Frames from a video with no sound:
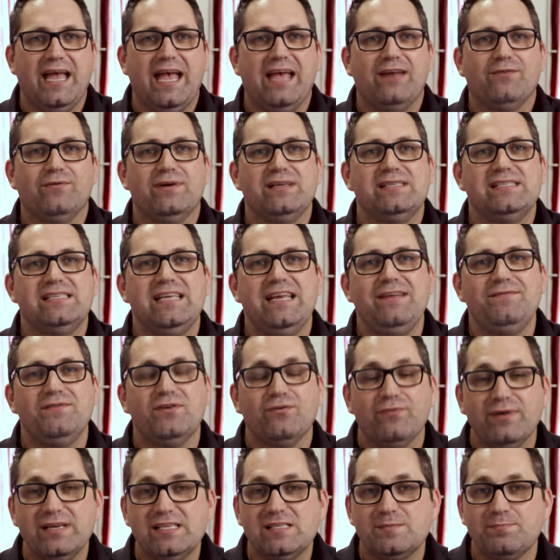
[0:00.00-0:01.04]
and received a
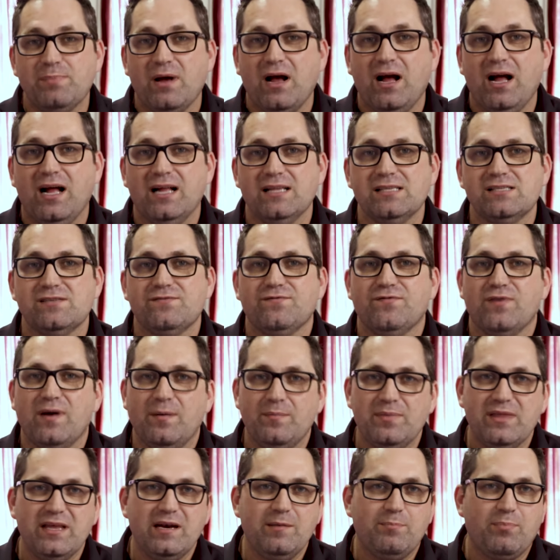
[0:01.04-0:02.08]
response
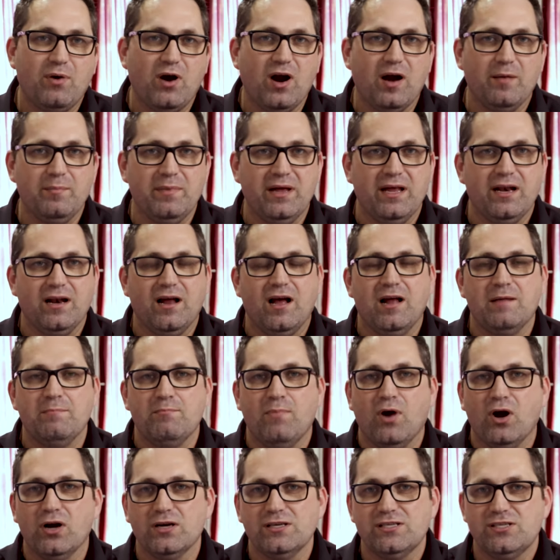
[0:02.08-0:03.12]
from the department on
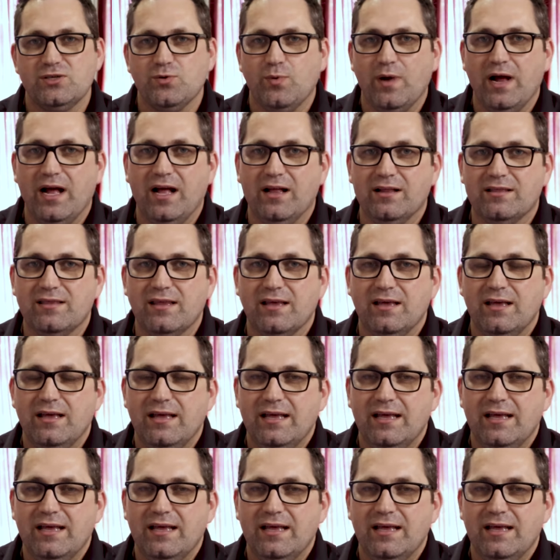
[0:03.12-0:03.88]
March twelfth